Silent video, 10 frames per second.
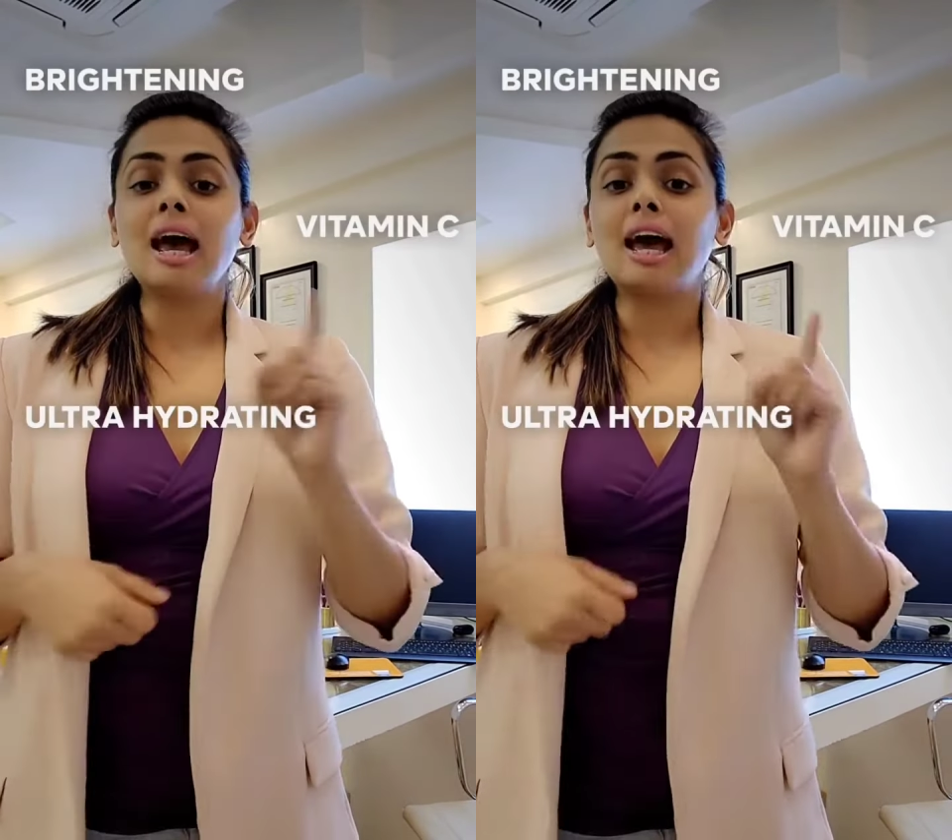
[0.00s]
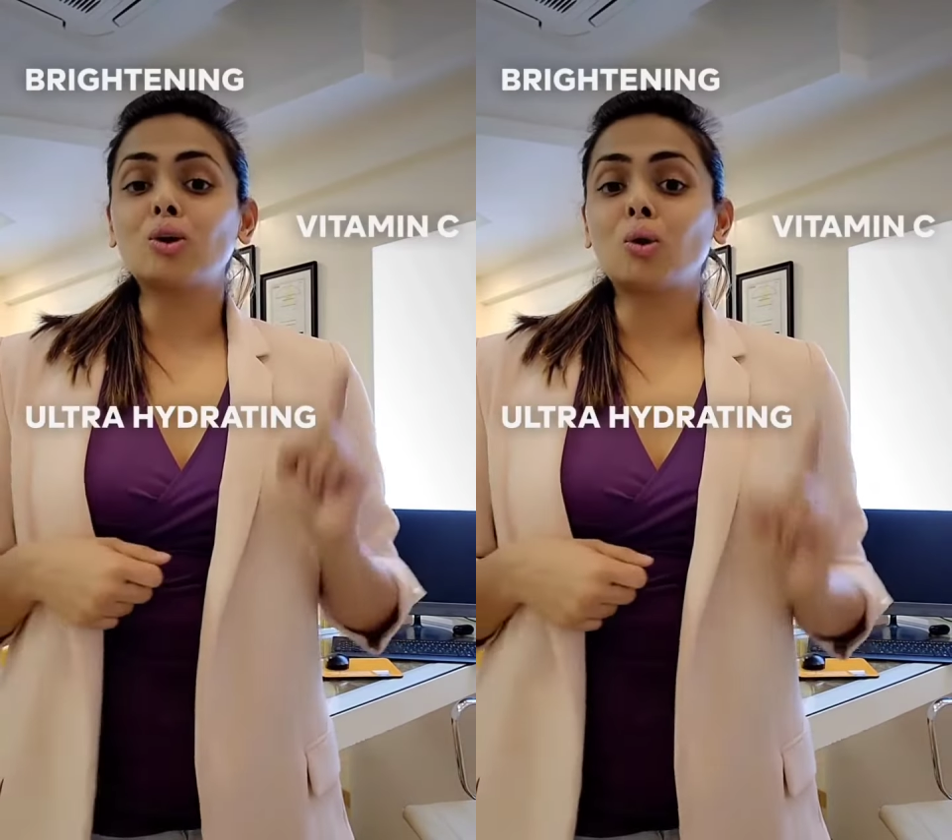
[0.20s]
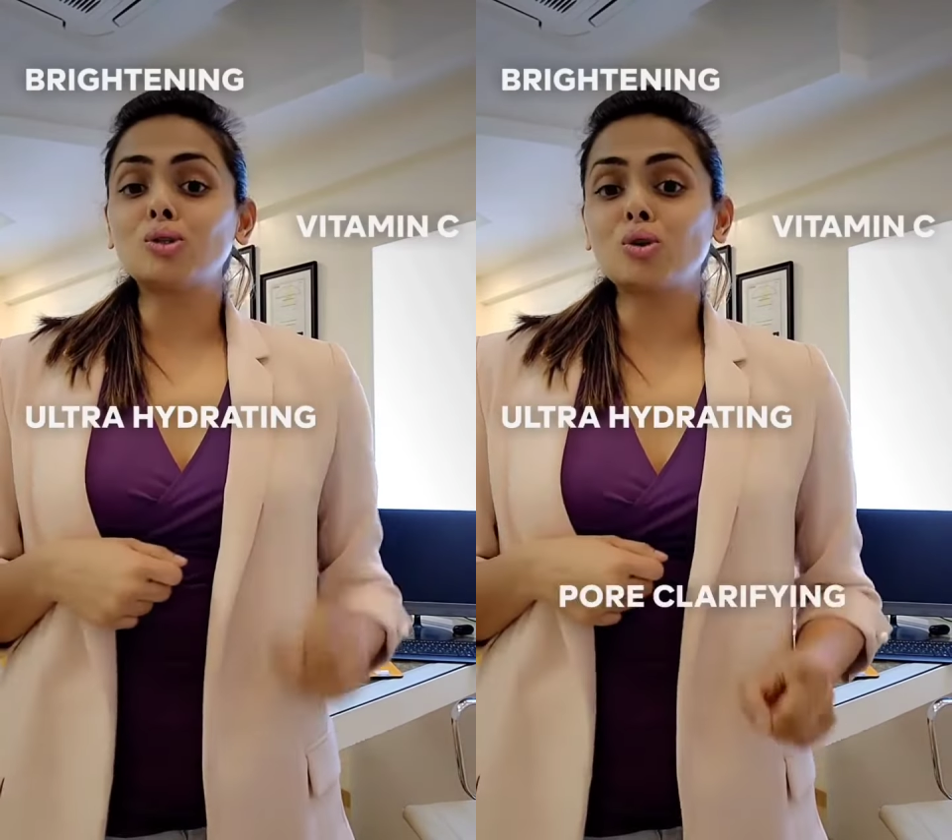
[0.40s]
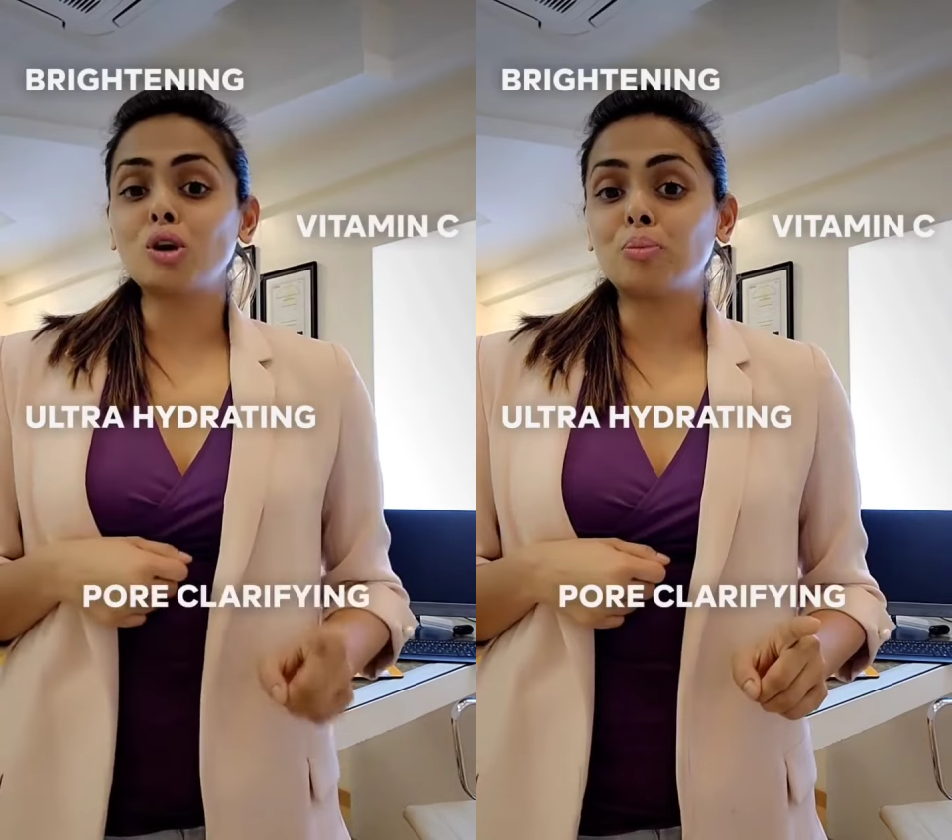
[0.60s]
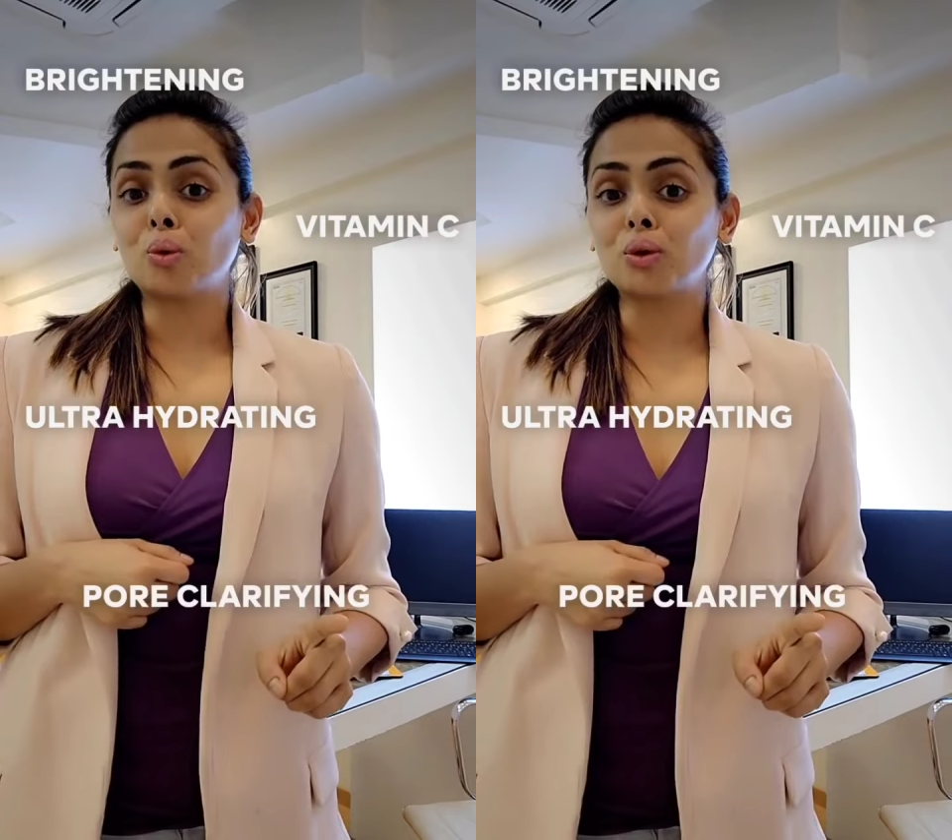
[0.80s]
and also
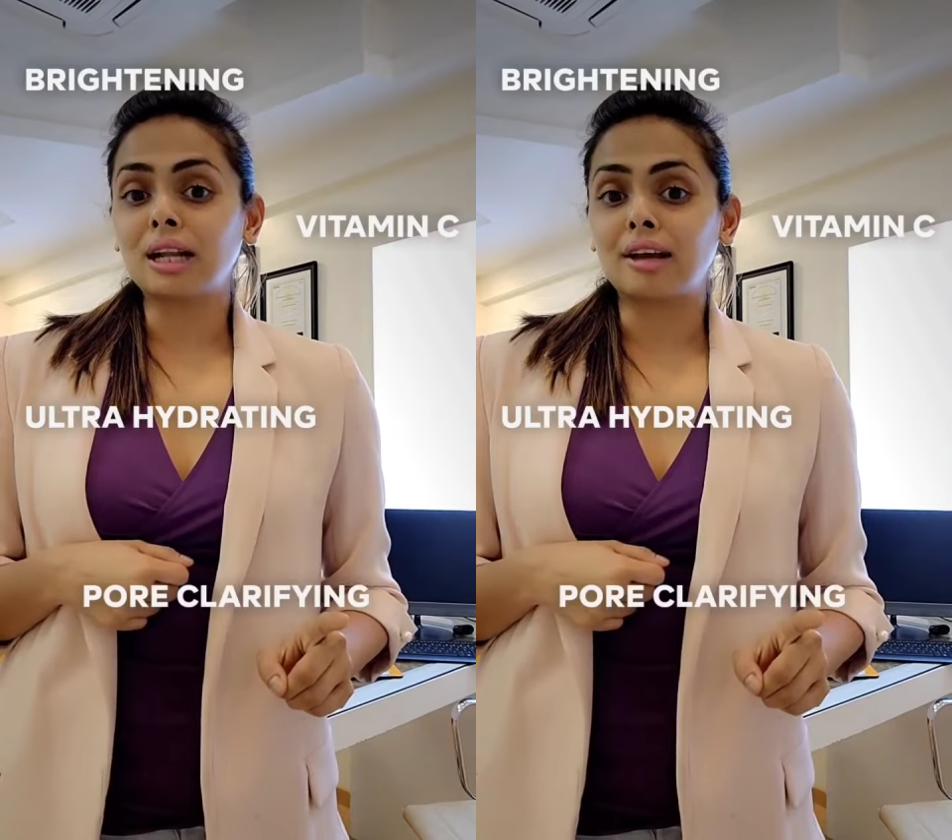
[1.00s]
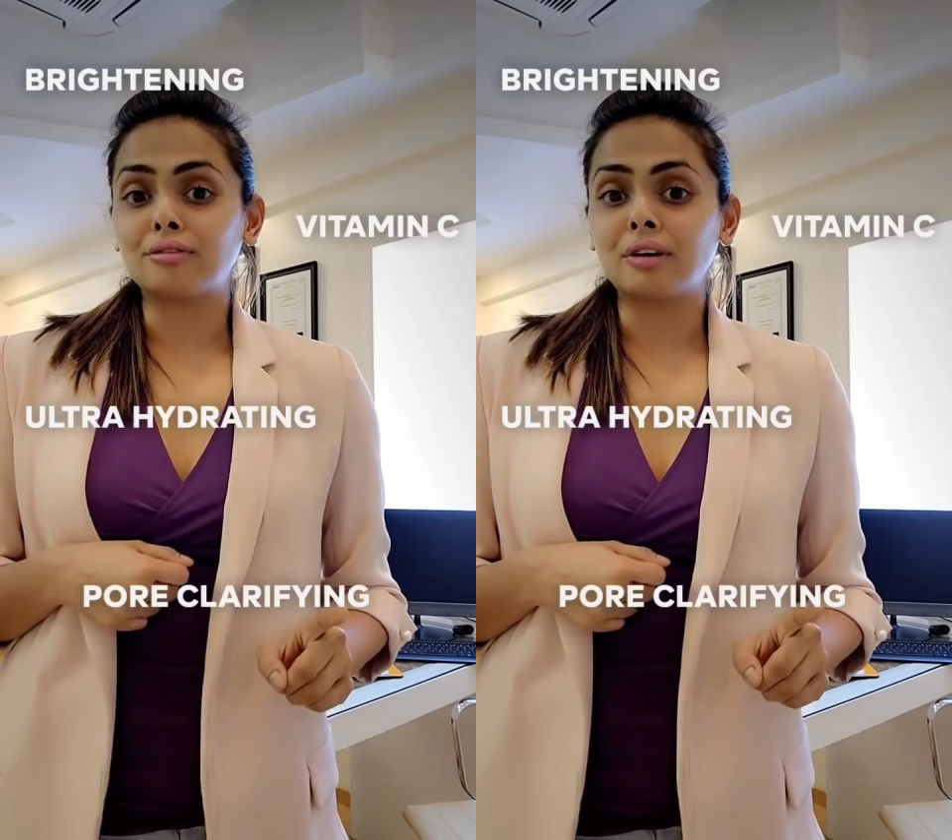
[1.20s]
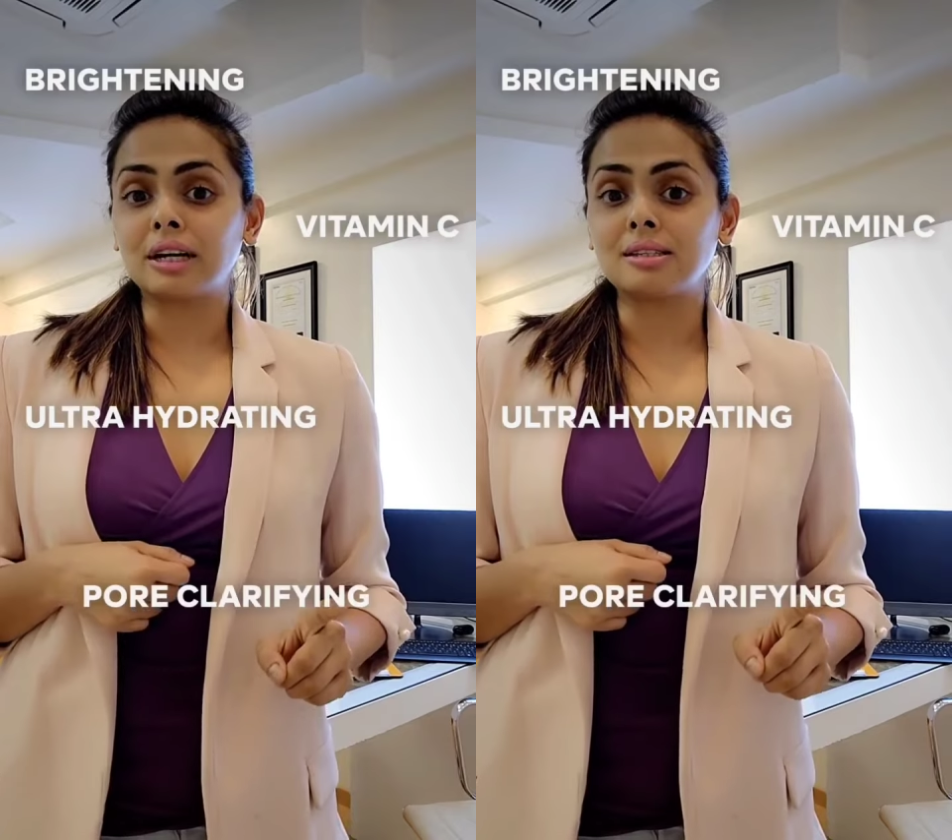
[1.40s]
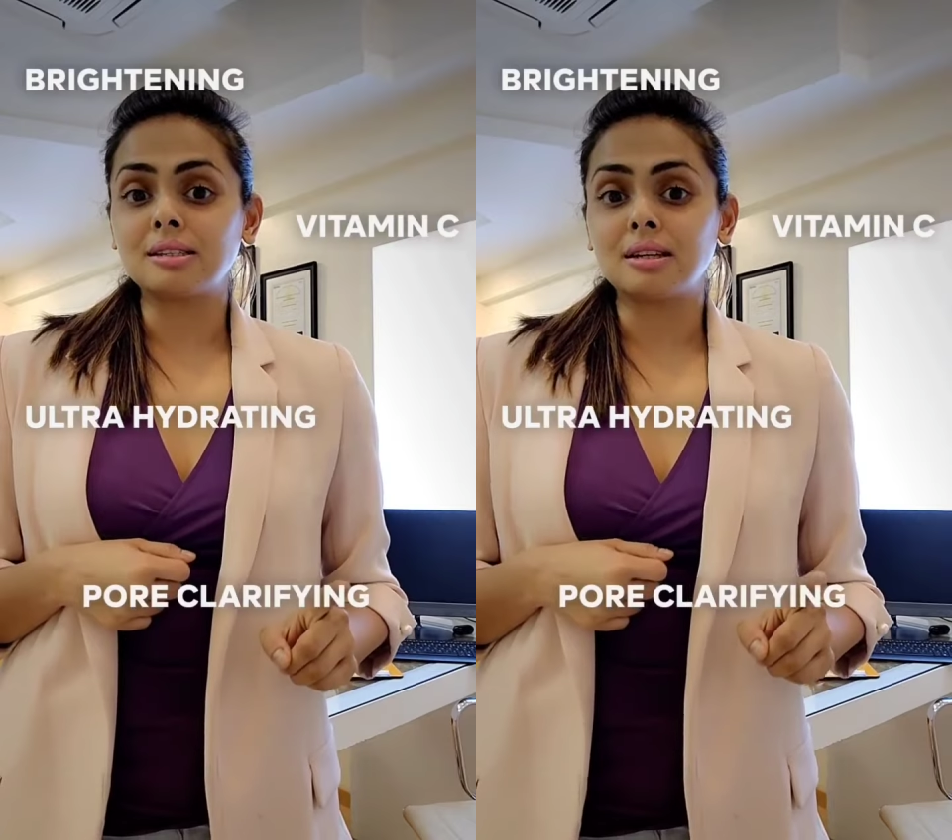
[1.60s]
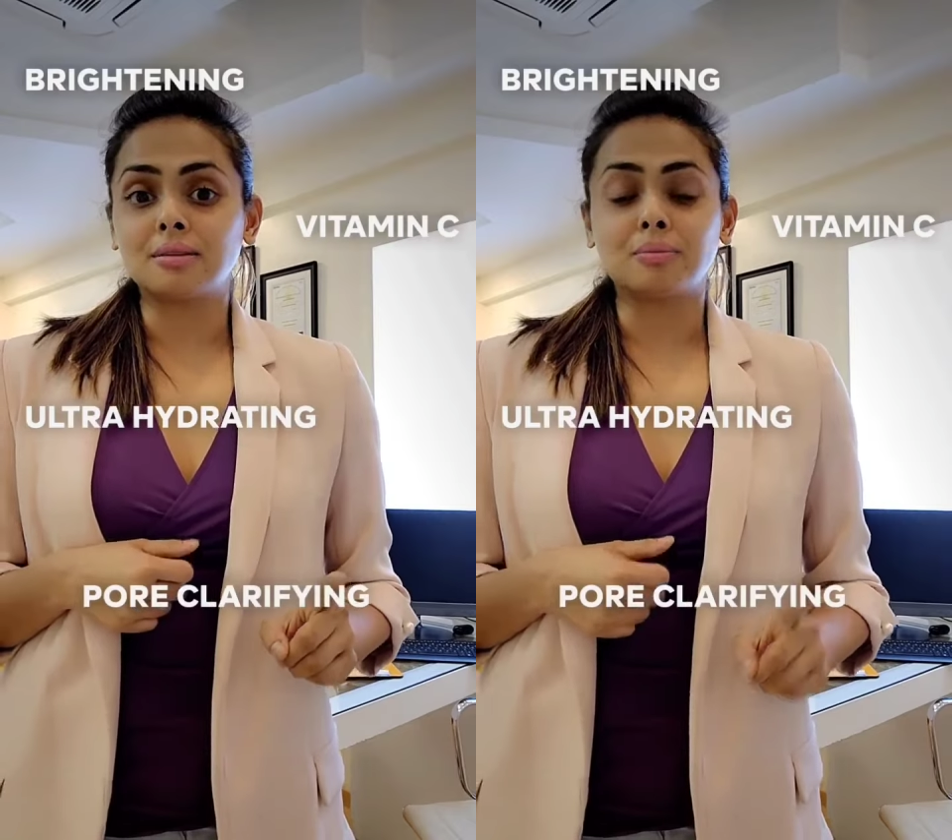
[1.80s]
your pore clarifying
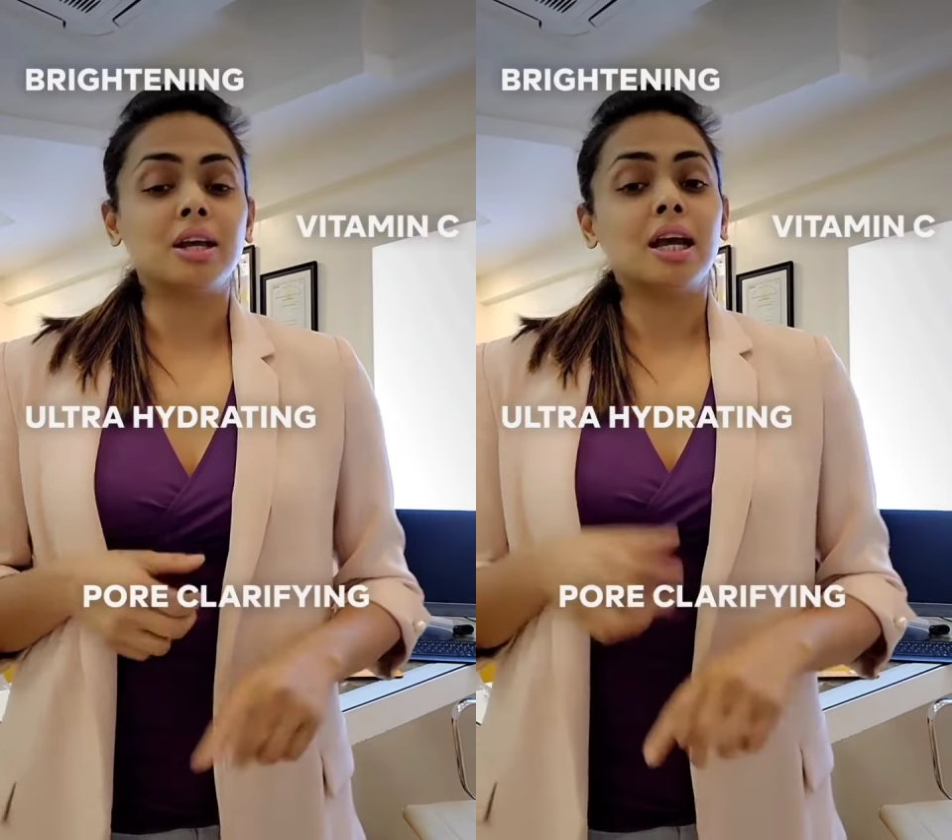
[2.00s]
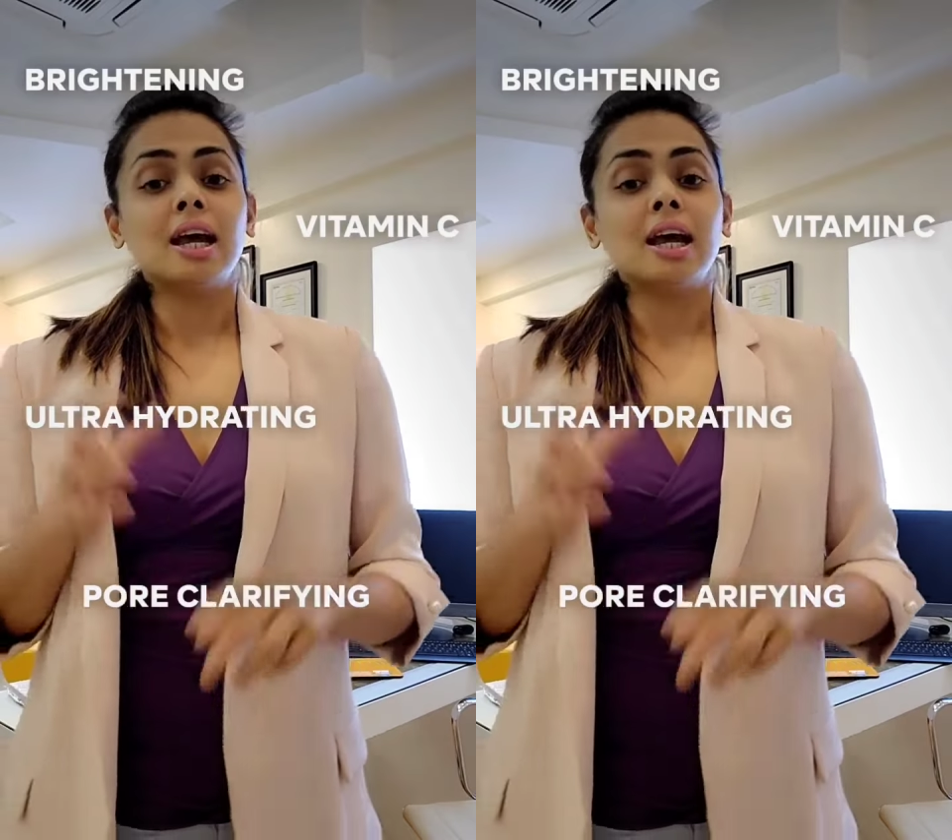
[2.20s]
serum.